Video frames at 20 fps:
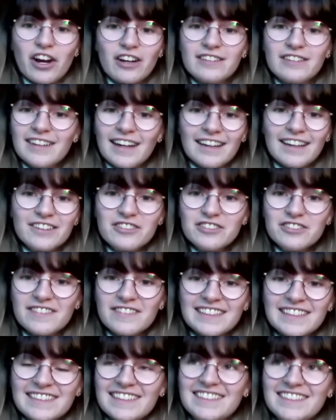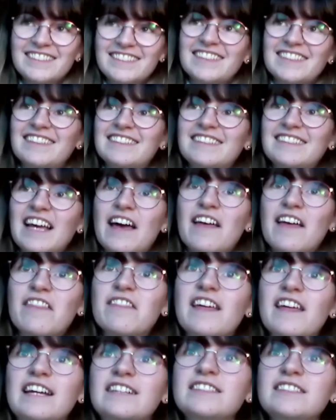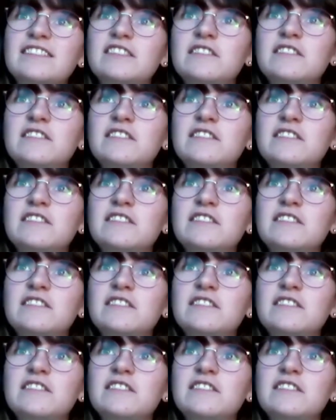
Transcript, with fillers: know, like all of these issues, and they just